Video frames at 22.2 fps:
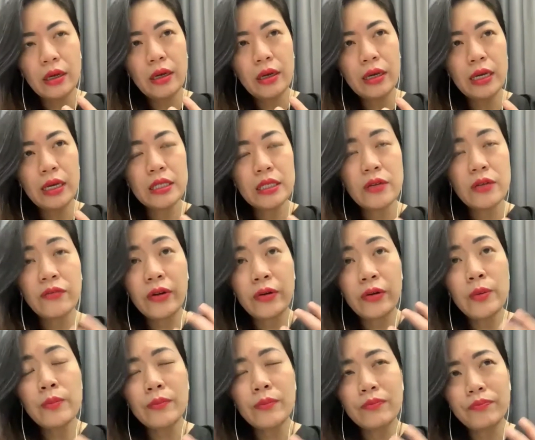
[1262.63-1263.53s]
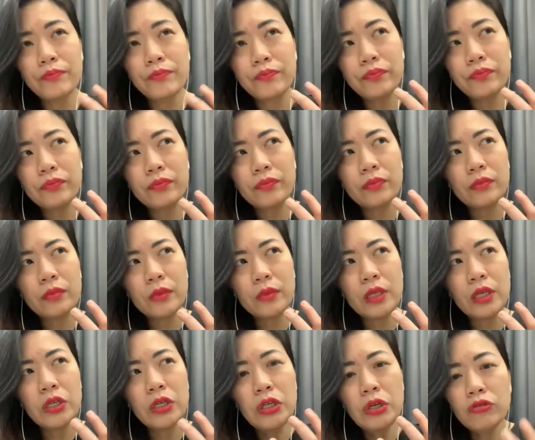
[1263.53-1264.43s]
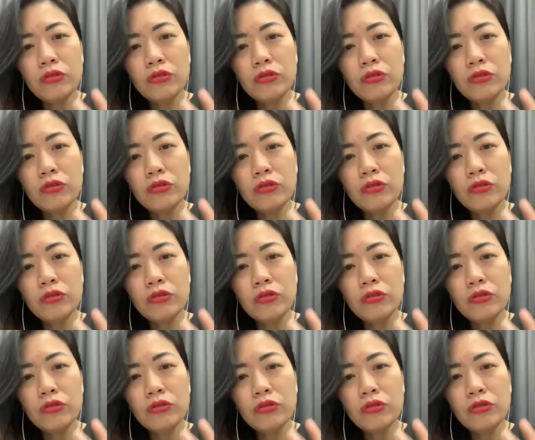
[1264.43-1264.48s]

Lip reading: It's a very huge